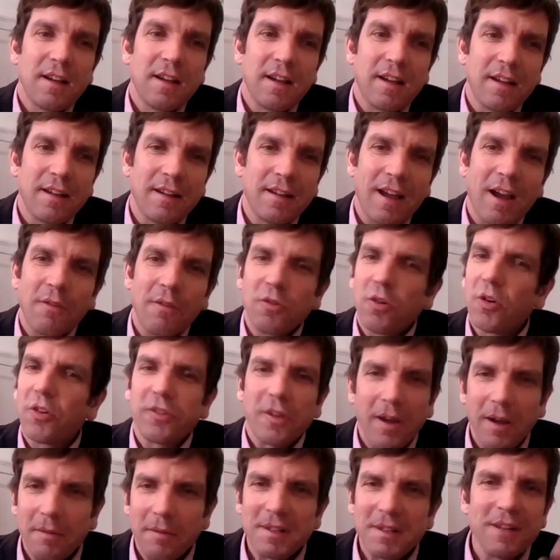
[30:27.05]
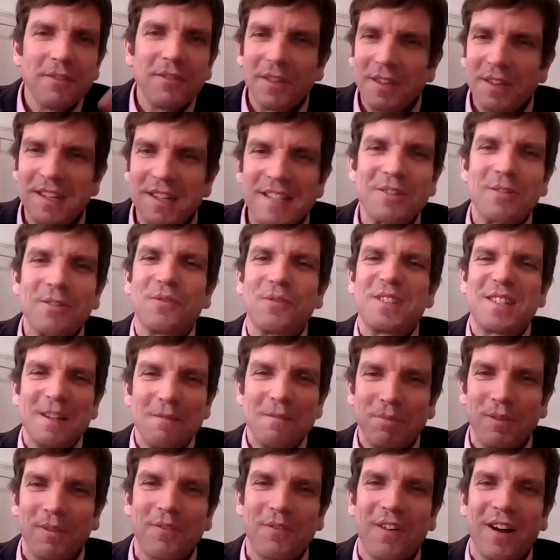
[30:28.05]
Uh, of course, I'm giving this sort of
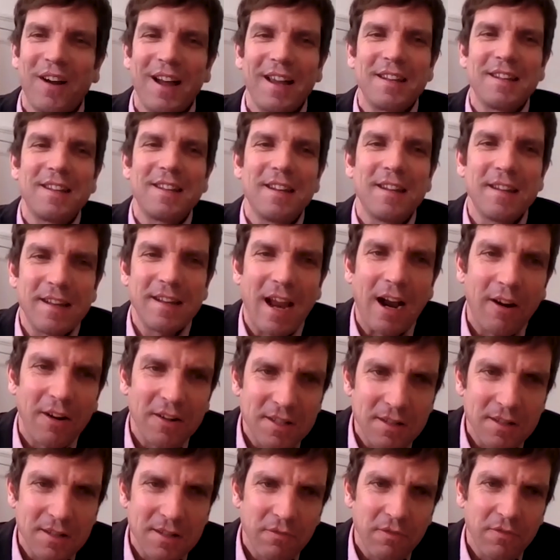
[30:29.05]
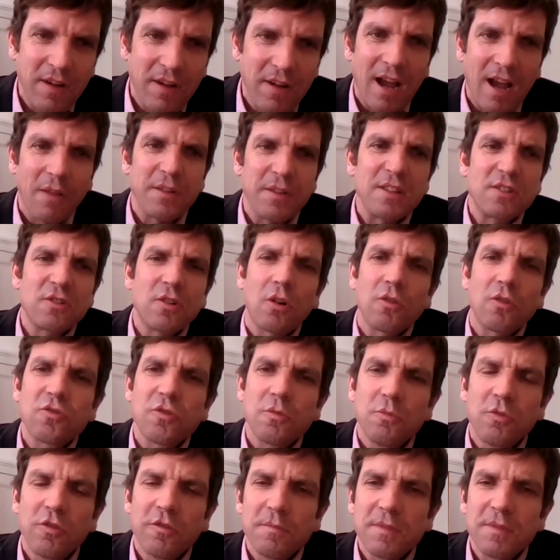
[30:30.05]
simplified narrative of how these
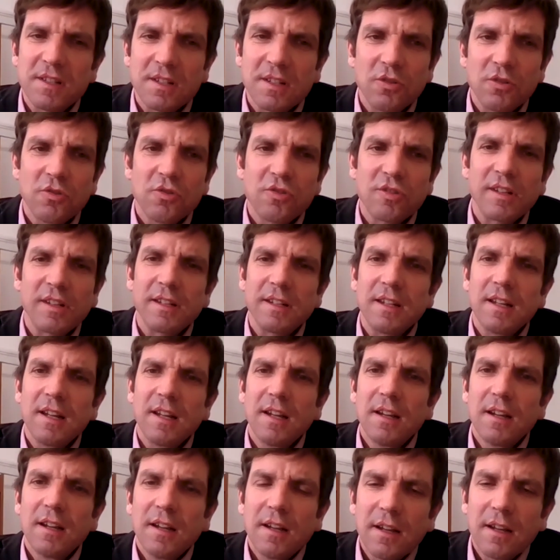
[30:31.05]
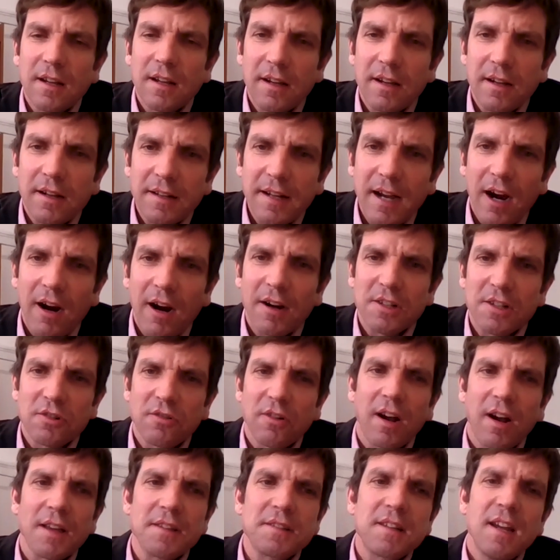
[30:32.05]
cultural movements are usually uh,
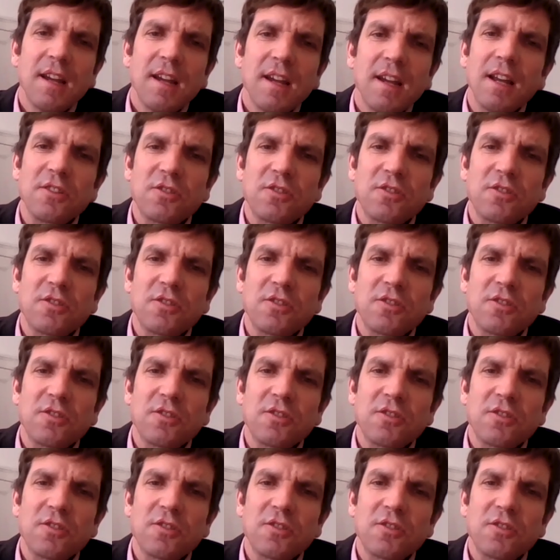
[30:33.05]
characterized.